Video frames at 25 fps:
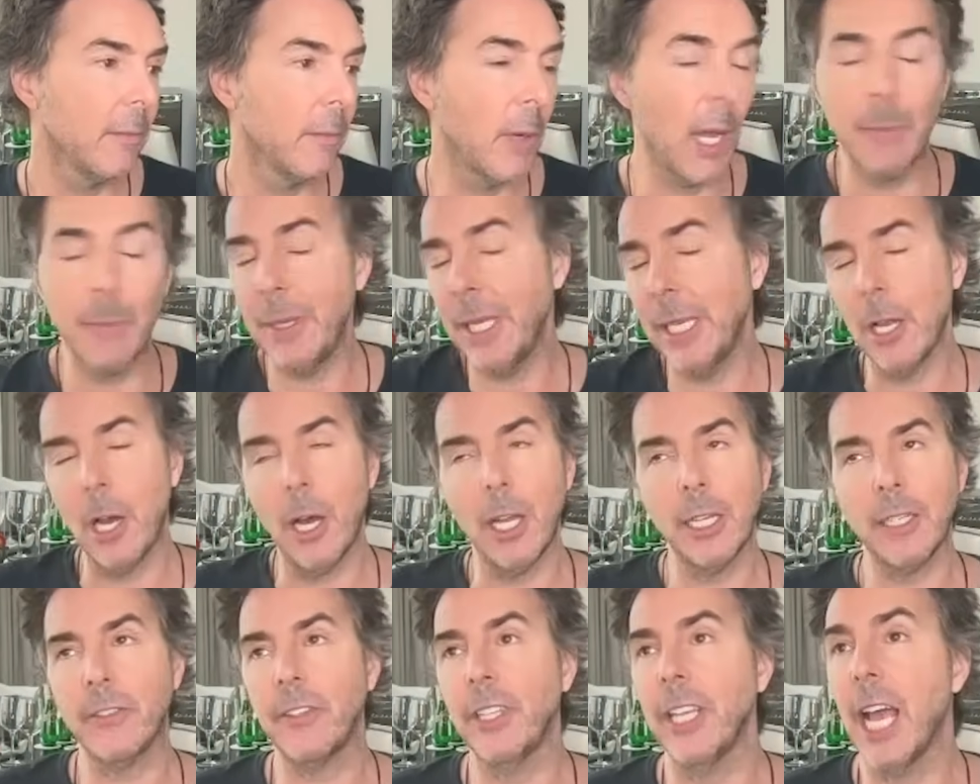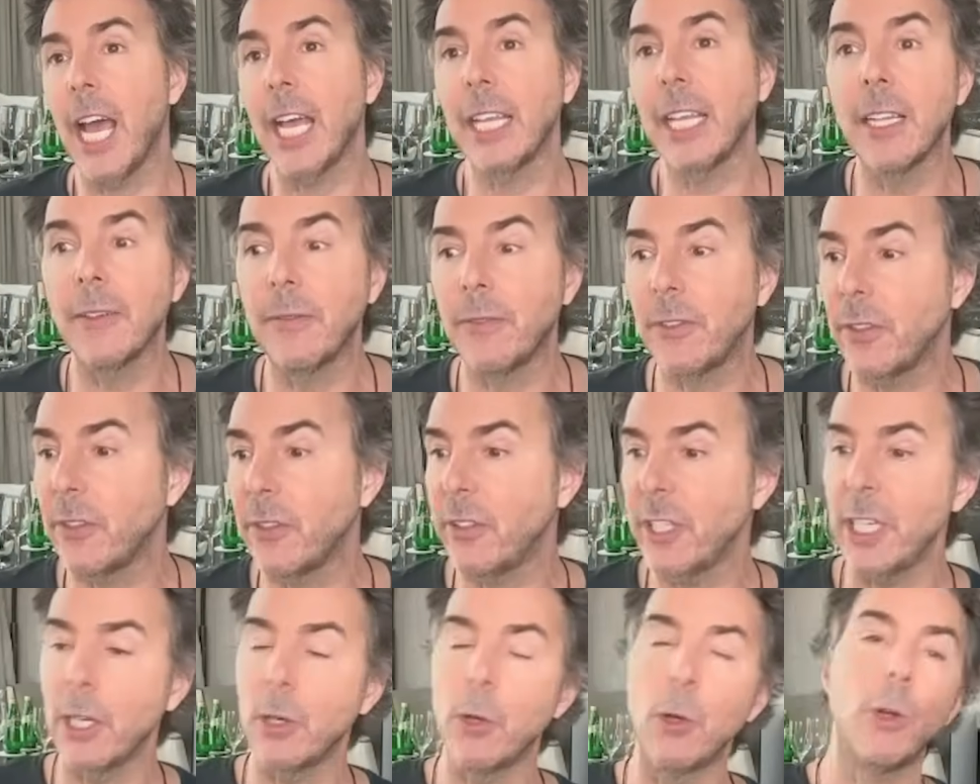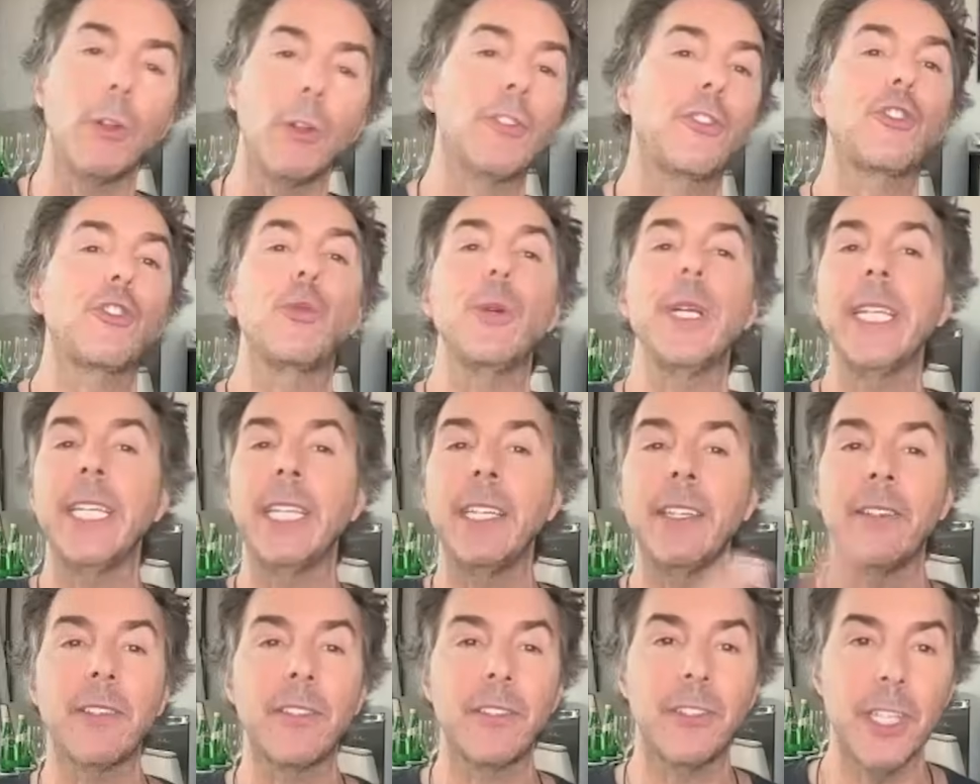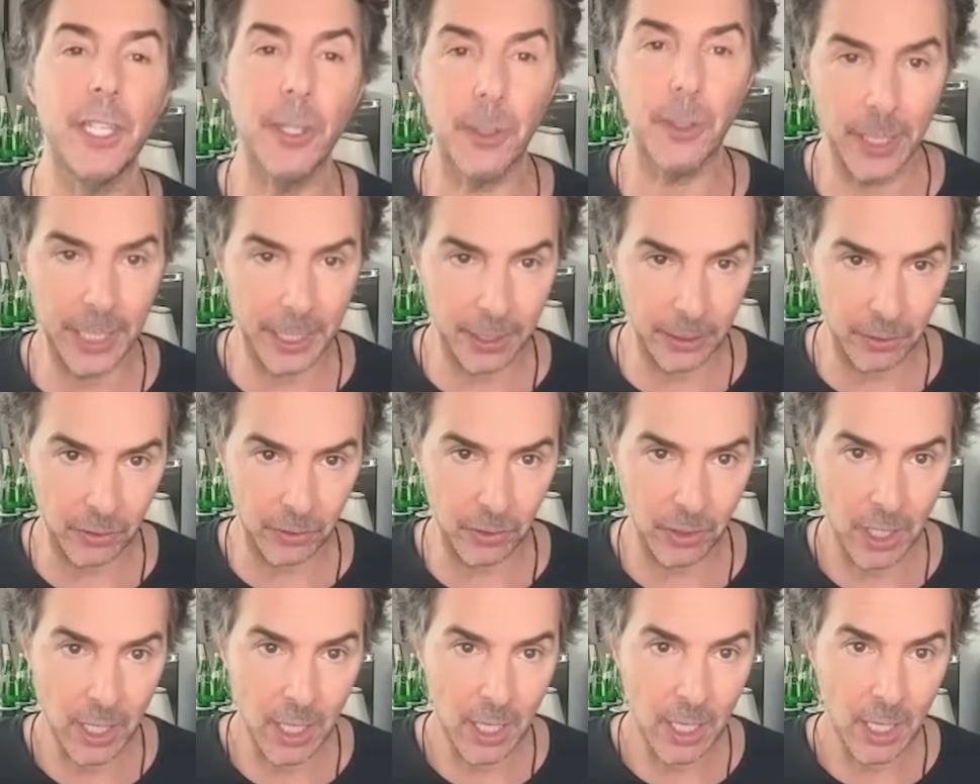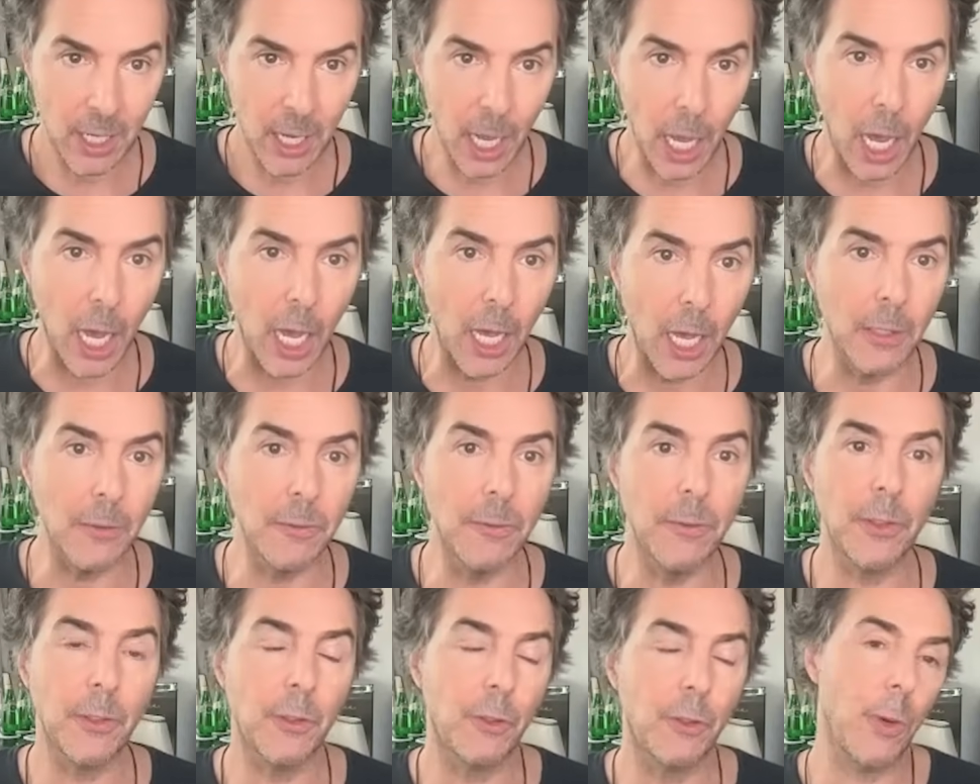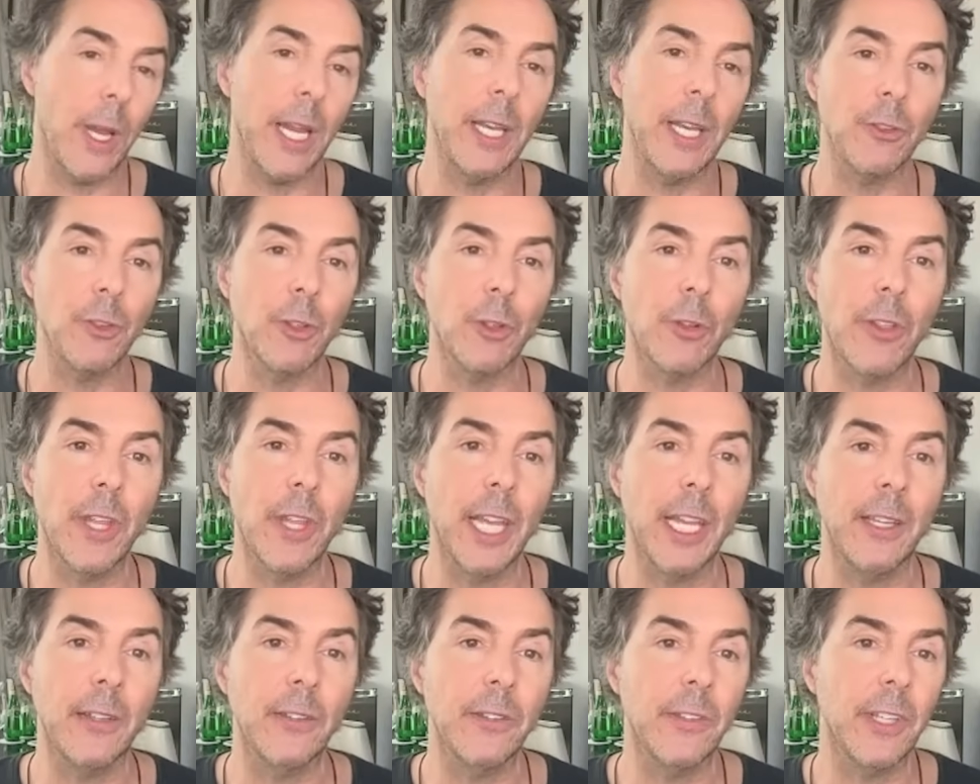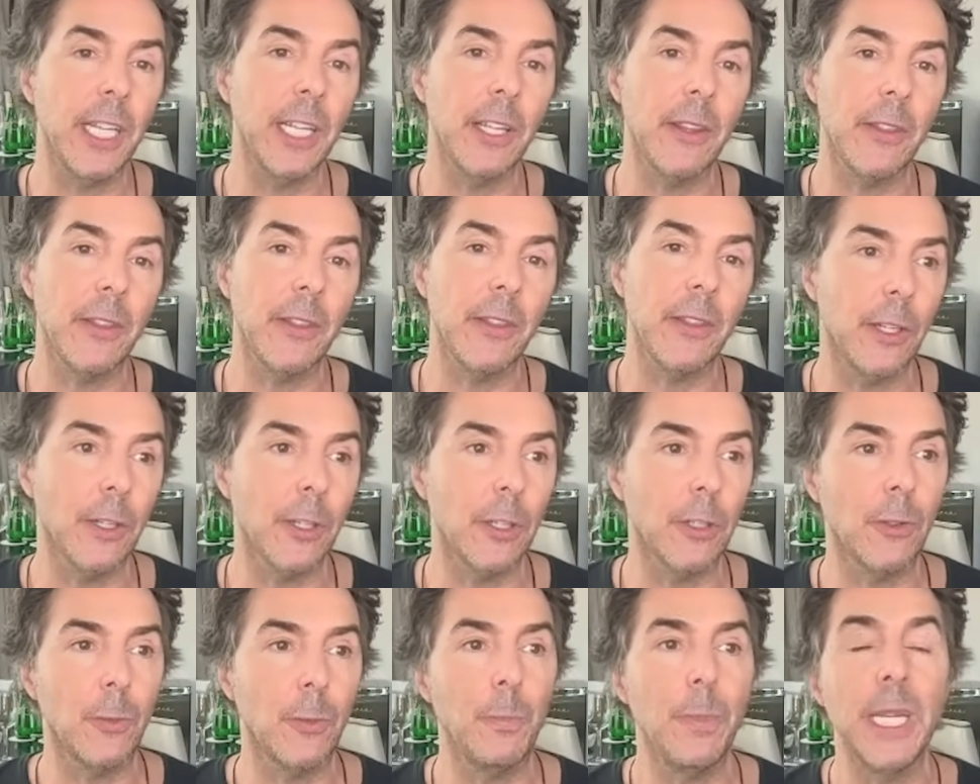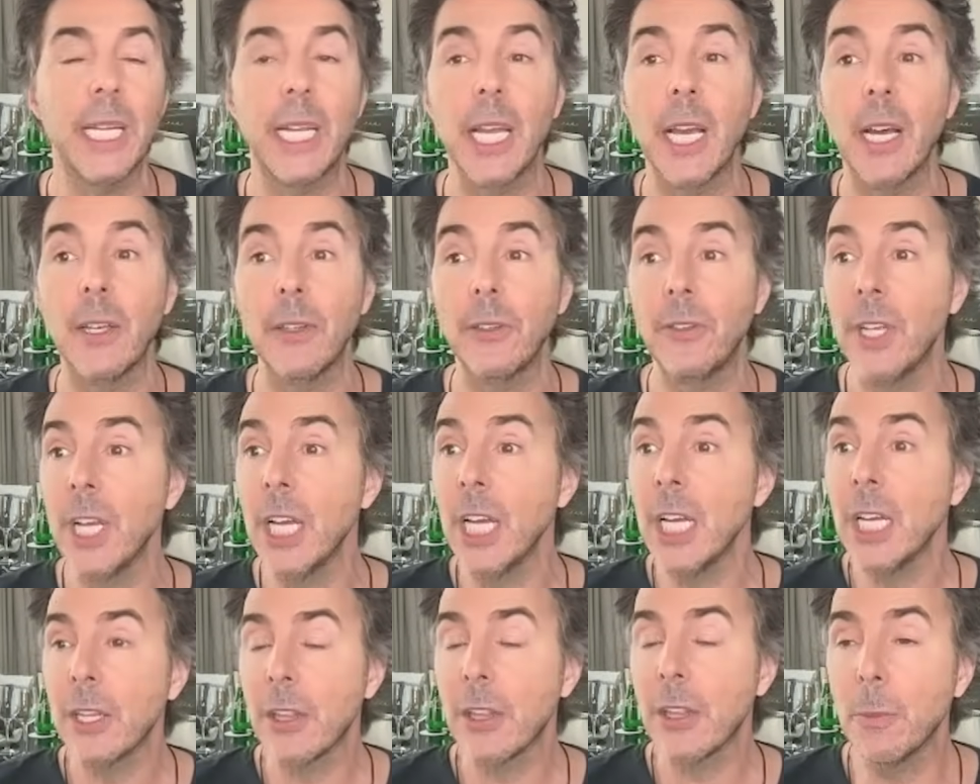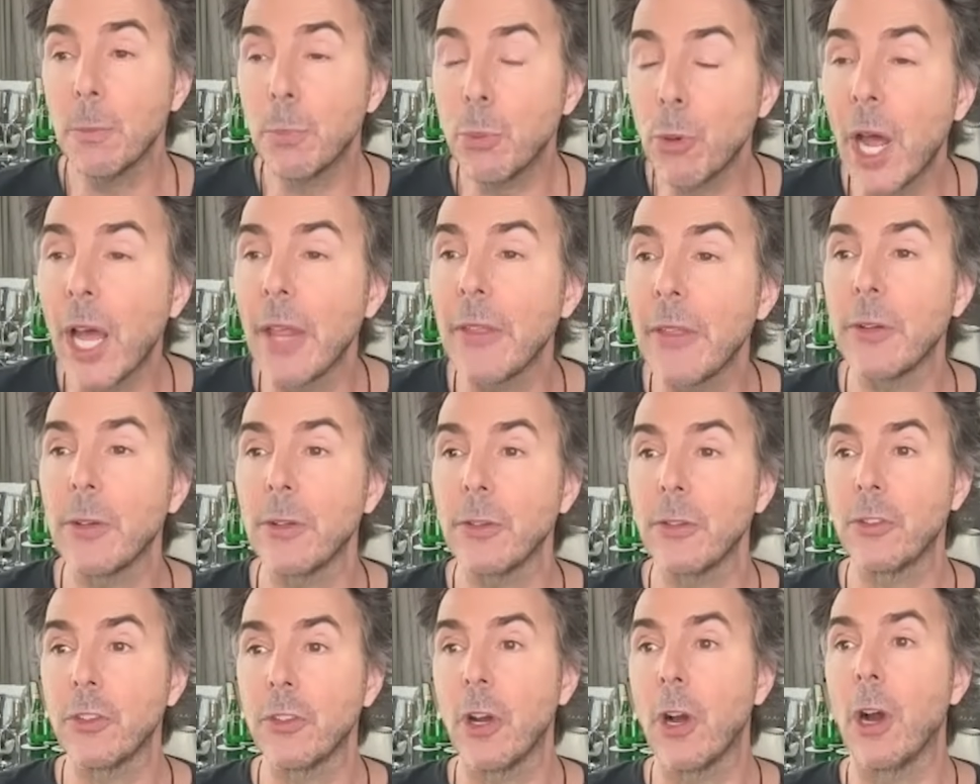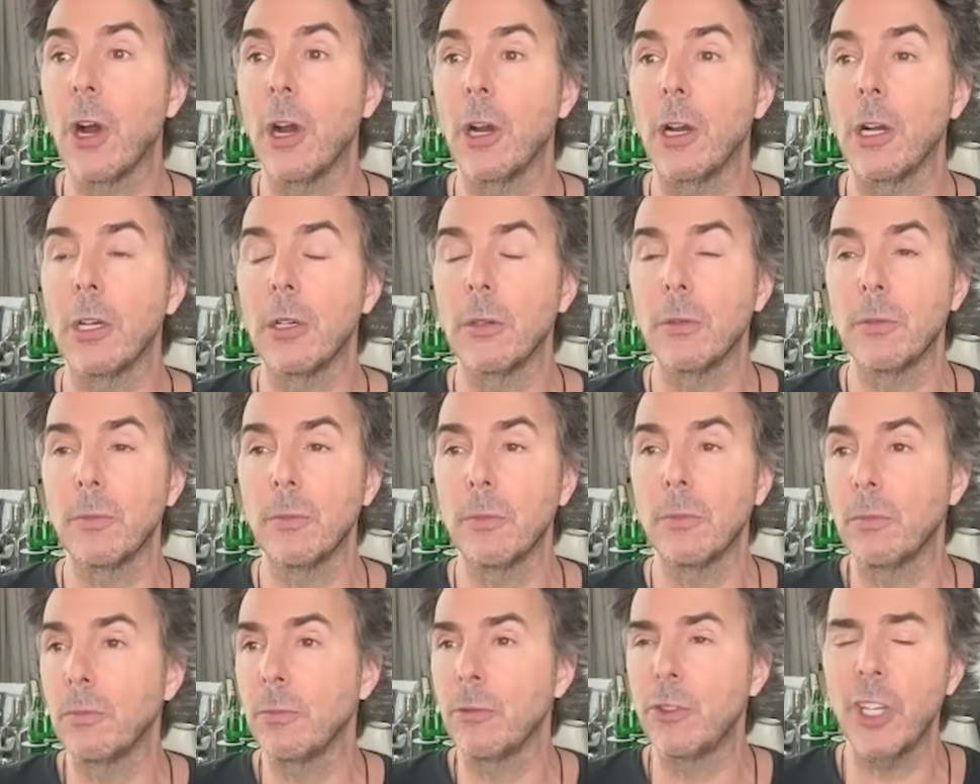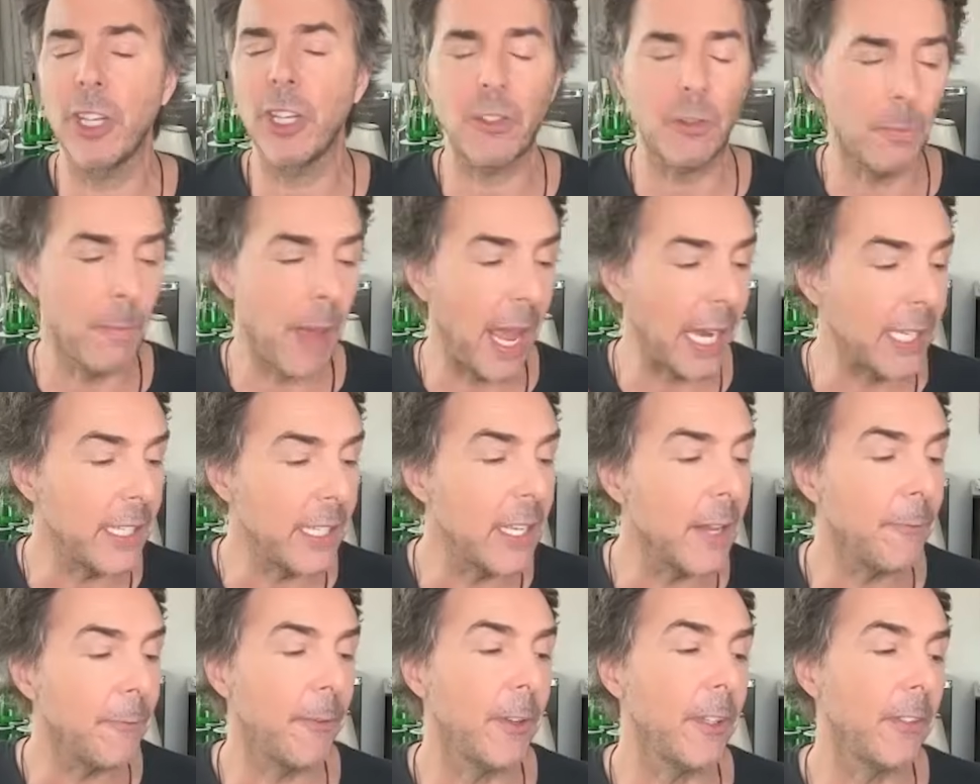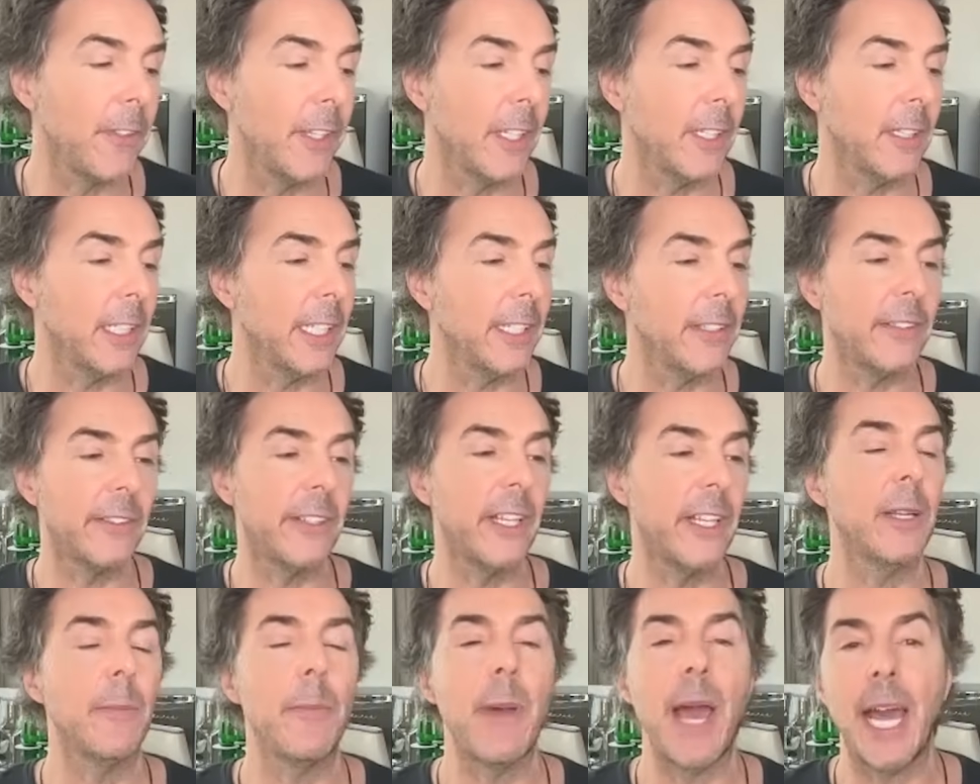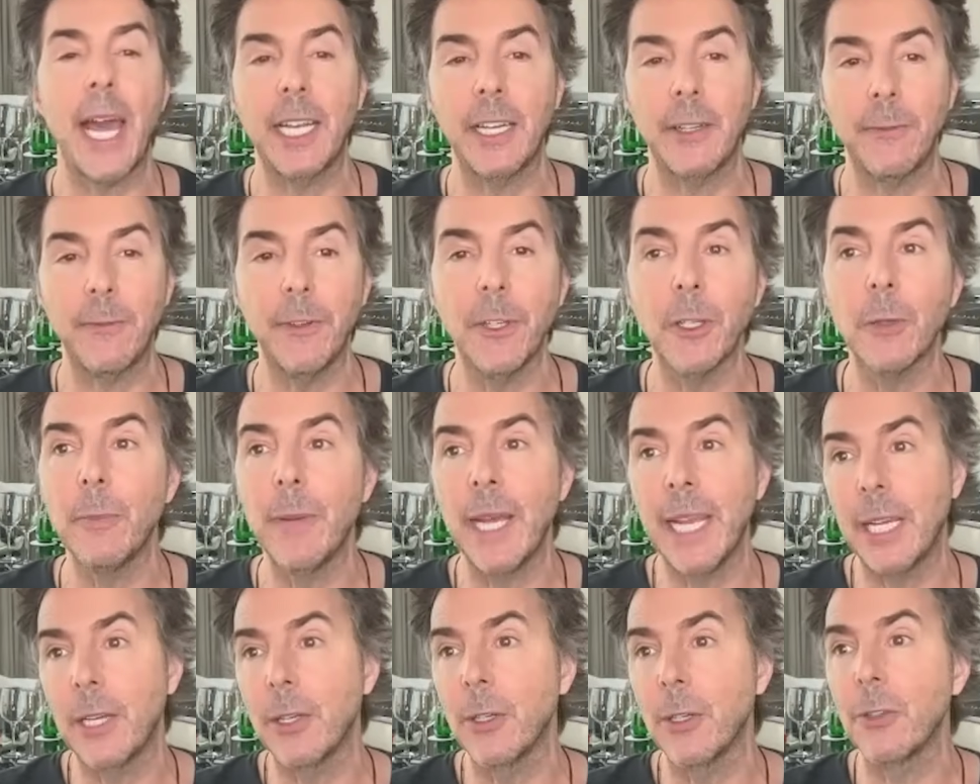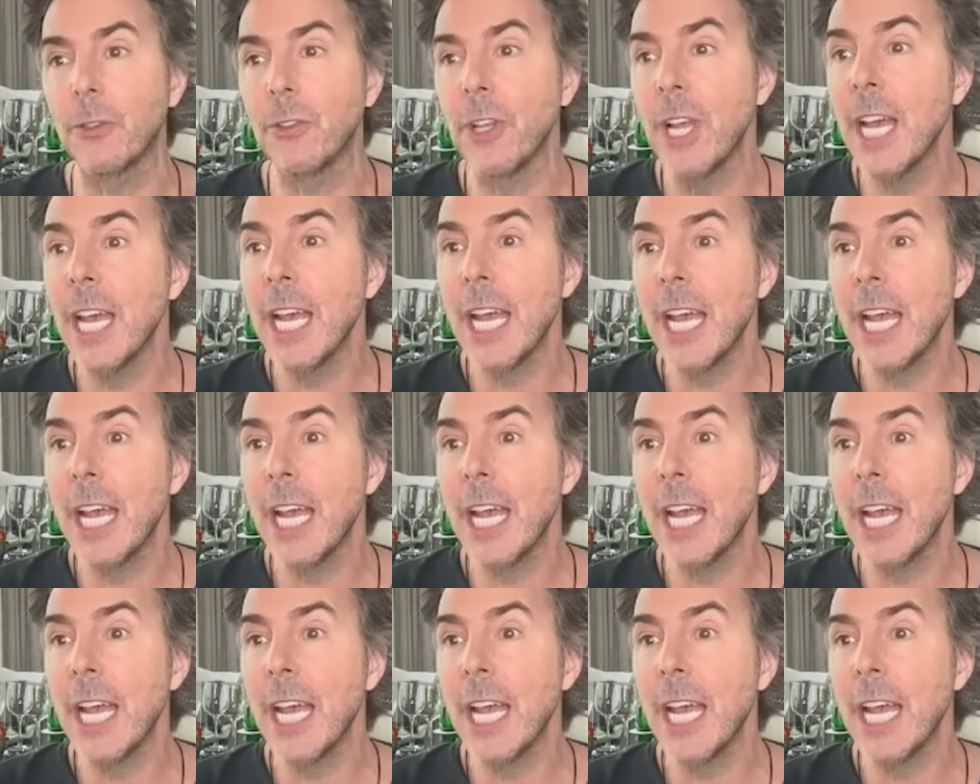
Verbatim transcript: I mean, honestly, I'd love to see a whole screening series of Stranger Things in theaters because the brothers are just magnificently cinematic filmmakers.